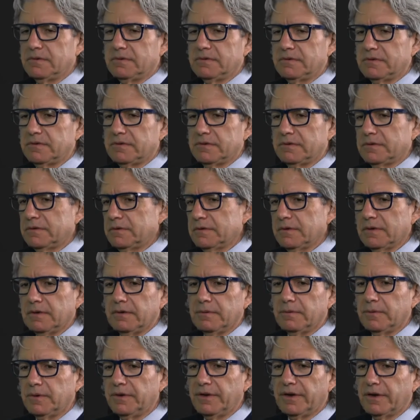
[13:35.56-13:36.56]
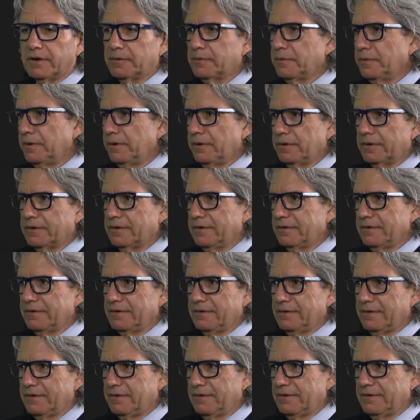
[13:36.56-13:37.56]
This will not work
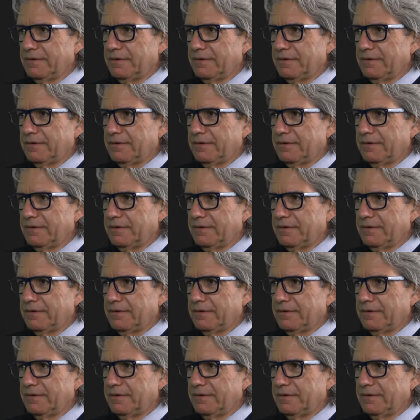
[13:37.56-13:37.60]
in